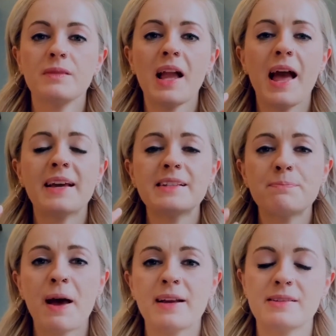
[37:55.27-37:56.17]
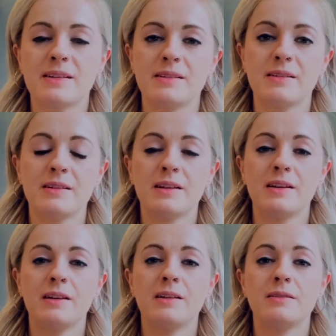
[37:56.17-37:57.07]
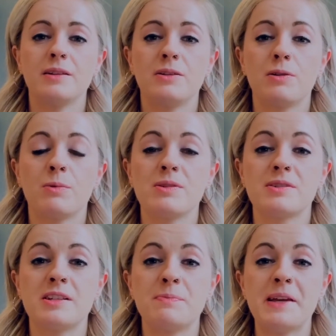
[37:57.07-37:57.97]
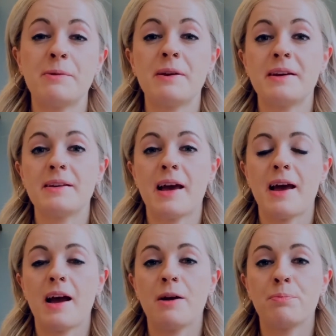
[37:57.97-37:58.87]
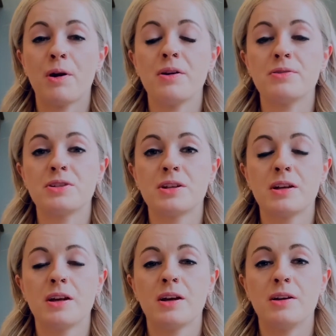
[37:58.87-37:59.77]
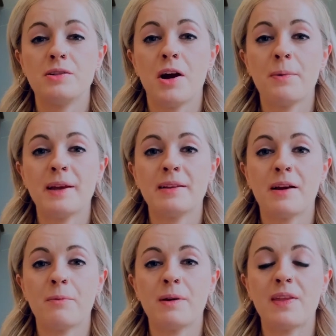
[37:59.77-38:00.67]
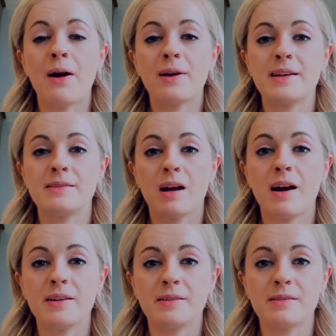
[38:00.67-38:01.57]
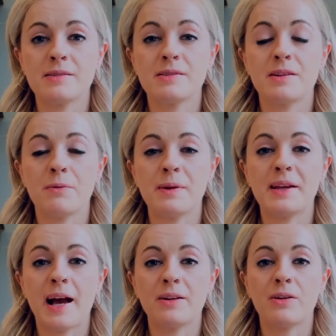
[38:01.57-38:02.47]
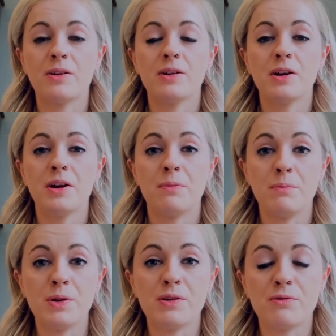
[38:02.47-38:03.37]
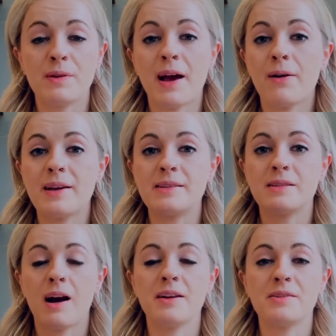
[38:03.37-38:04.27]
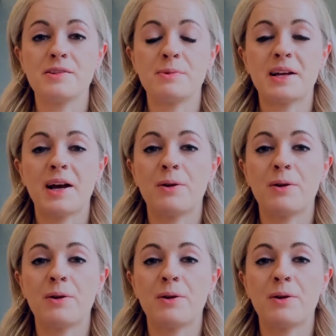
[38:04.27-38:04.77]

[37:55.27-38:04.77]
expectant that God wants to speak. We approach knowing that without his guidance that we cannot move, without his guidance we cannot